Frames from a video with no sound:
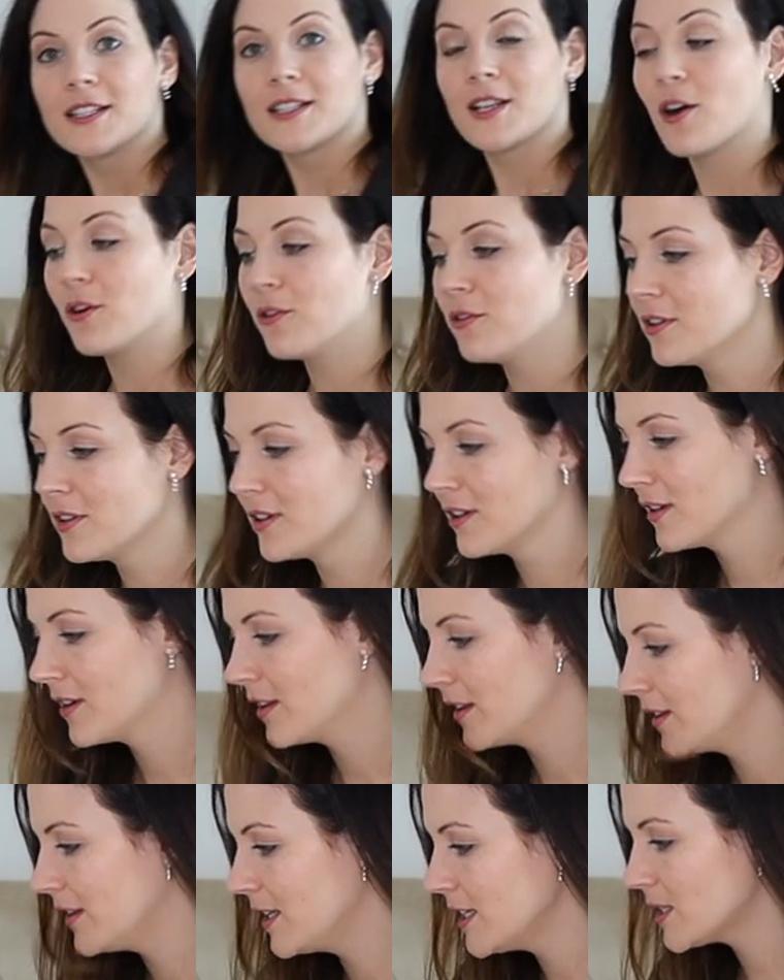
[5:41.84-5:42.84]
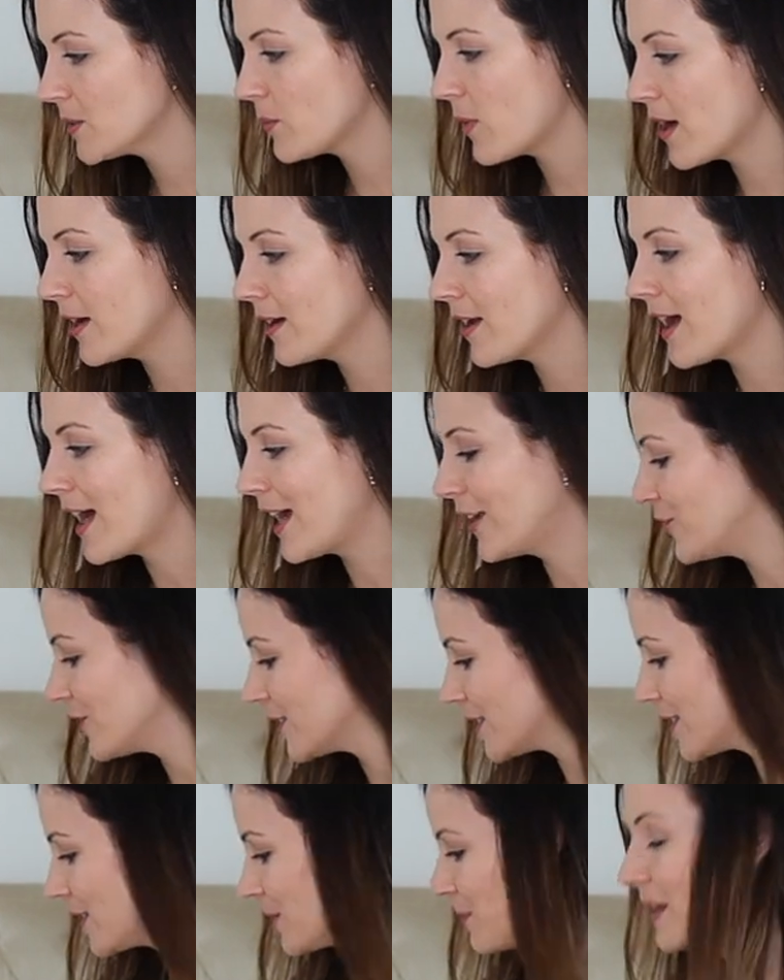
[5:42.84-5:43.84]
So this one, I
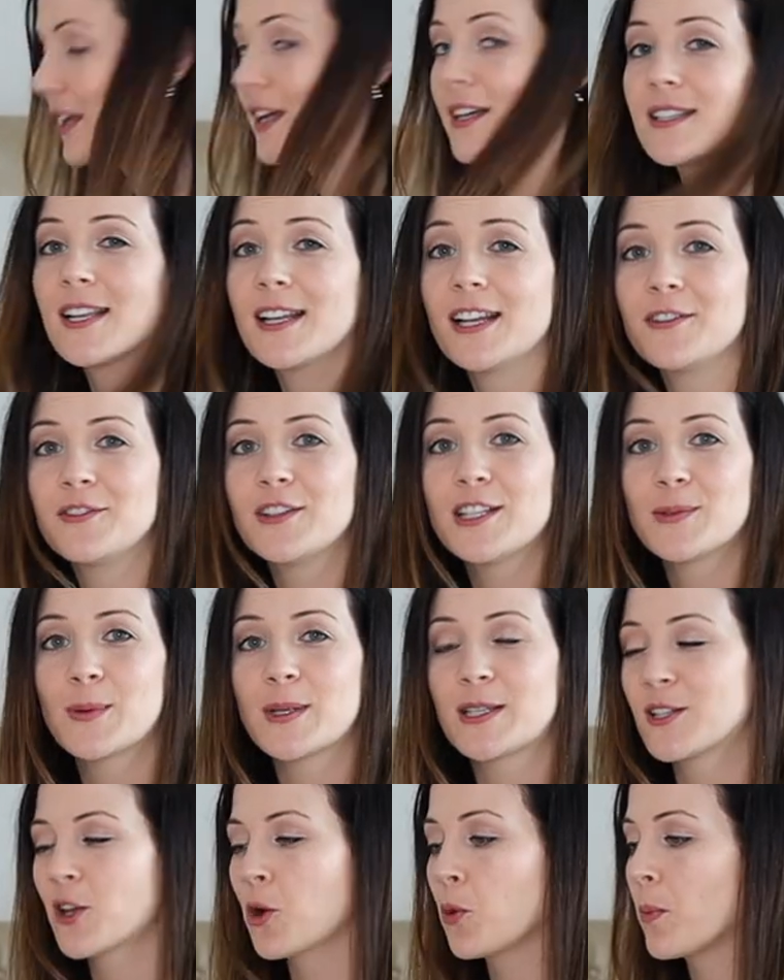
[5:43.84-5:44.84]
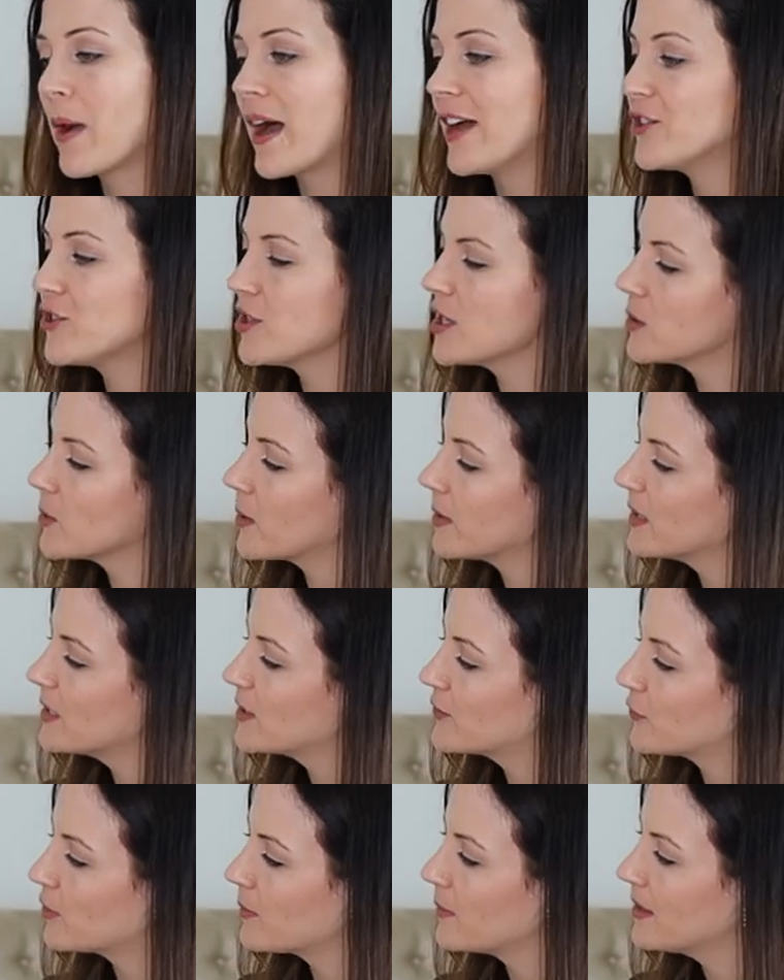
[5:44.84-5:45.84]
just, because I love this one so much, this one
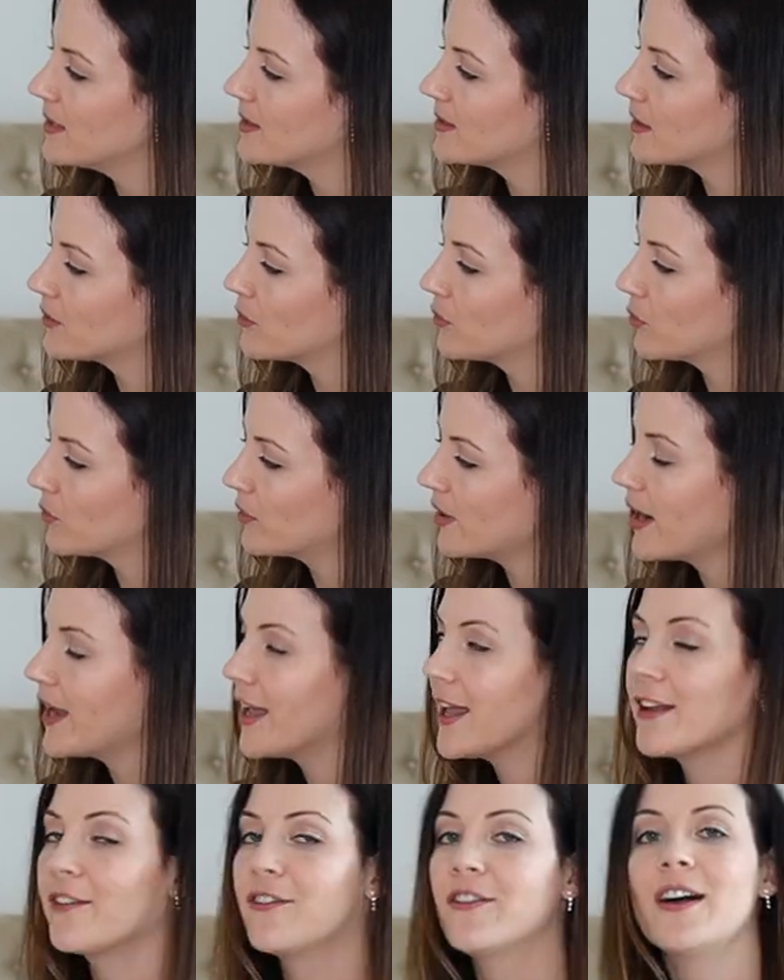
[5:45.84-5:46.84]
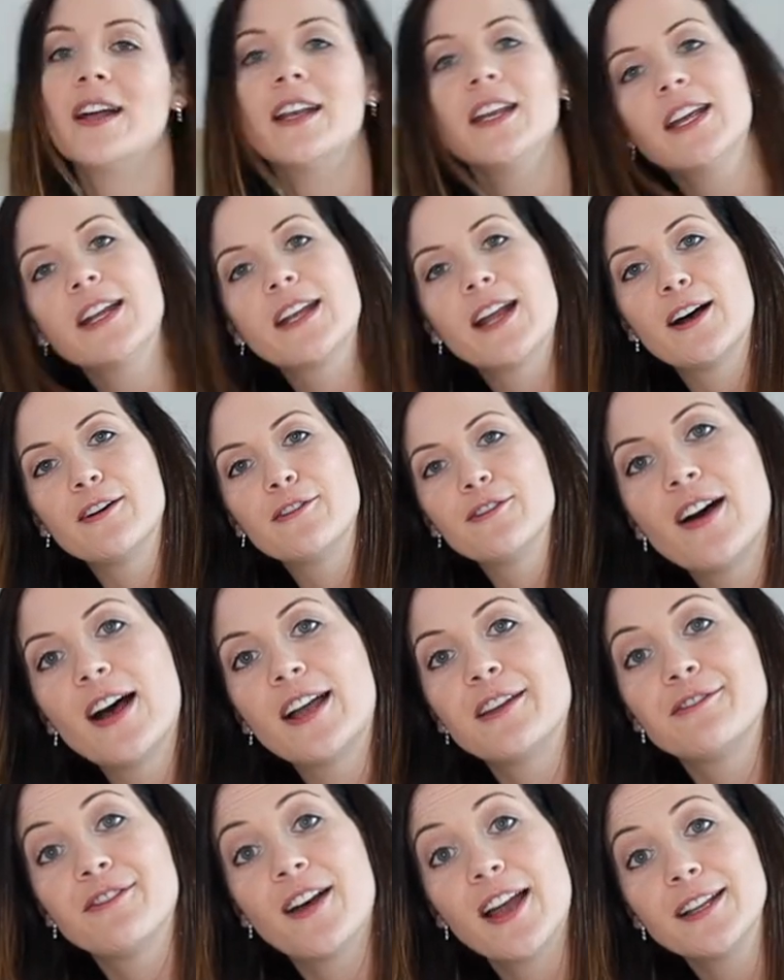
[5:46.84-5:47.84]
is from Isadora. And funny enough,
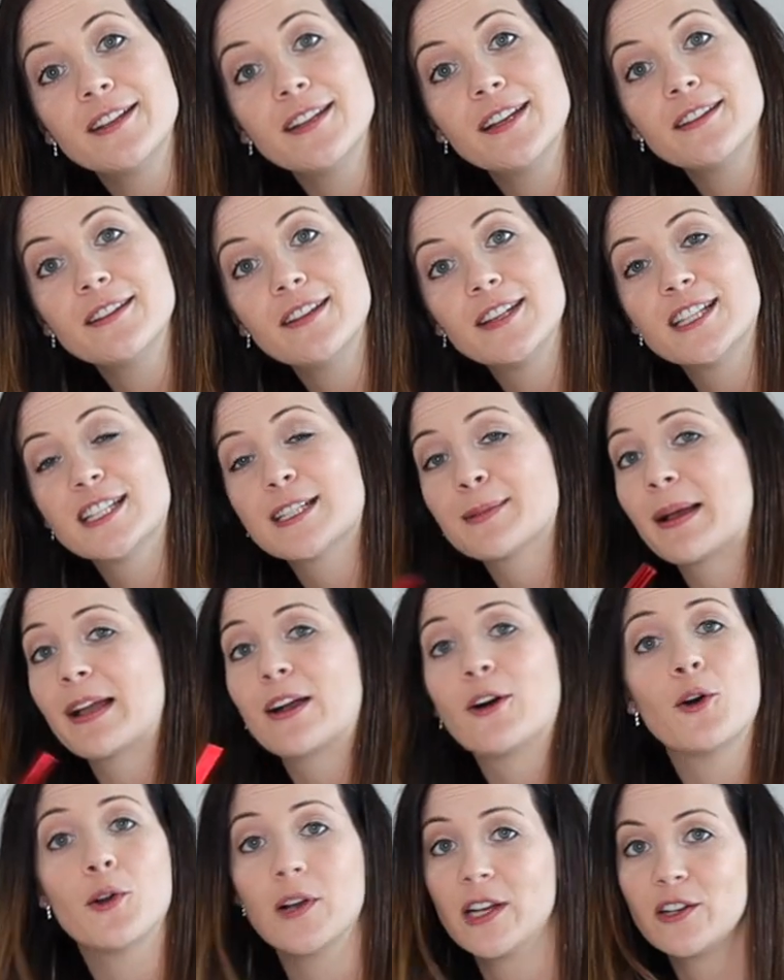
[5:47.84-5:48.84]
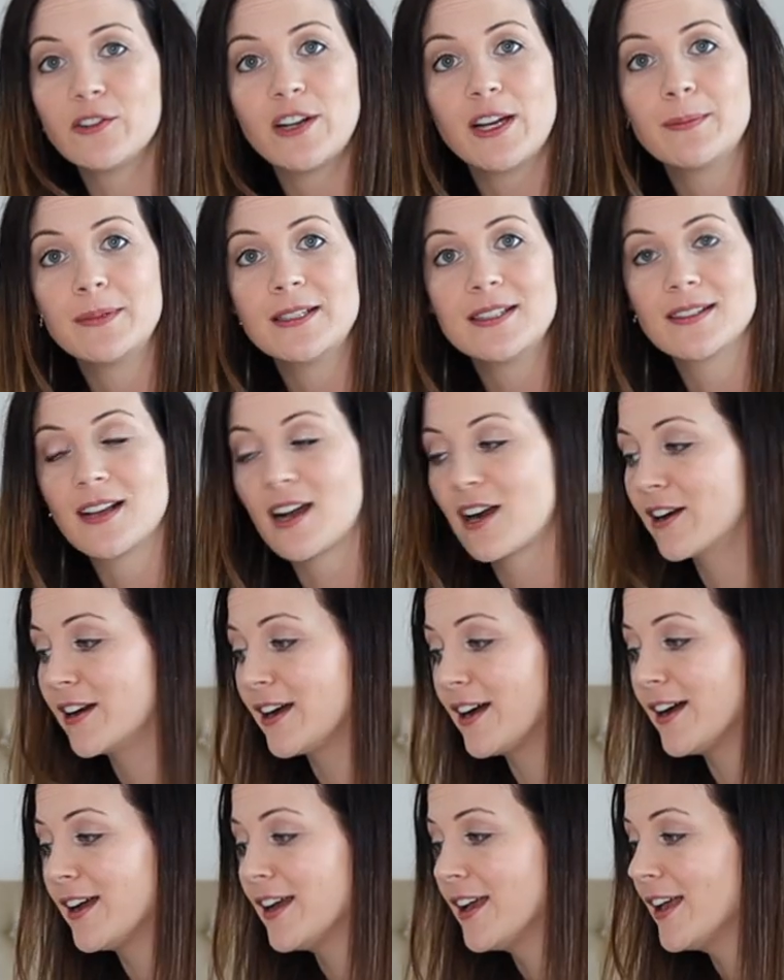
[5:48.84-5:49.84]
I find it, it's my holy grail
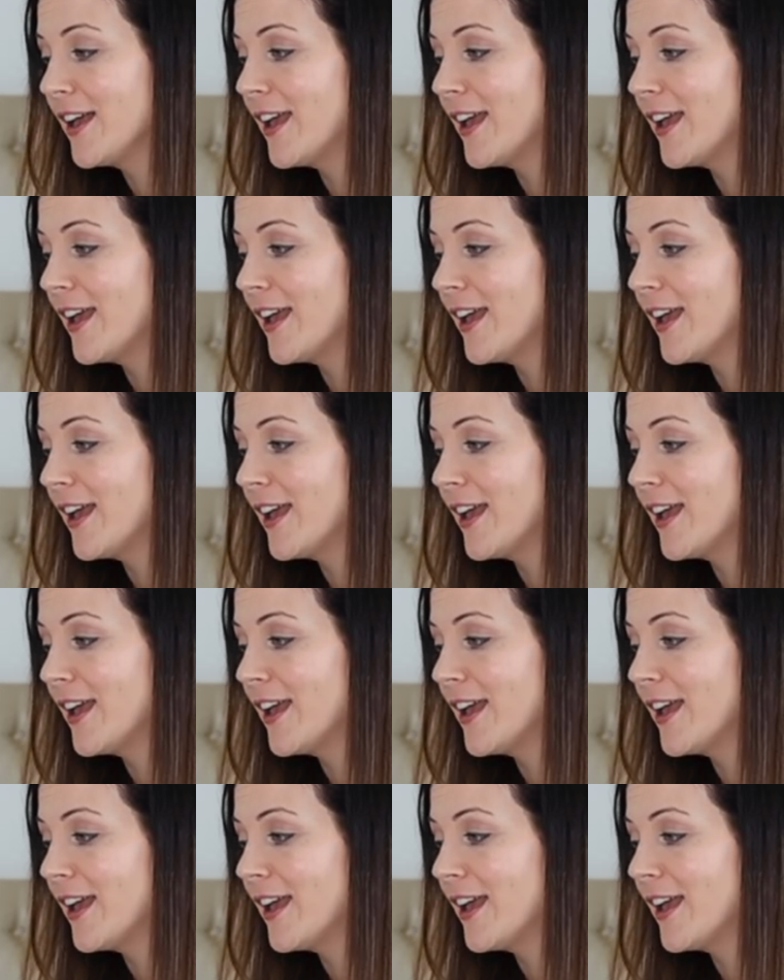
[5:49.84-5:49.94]
mascara.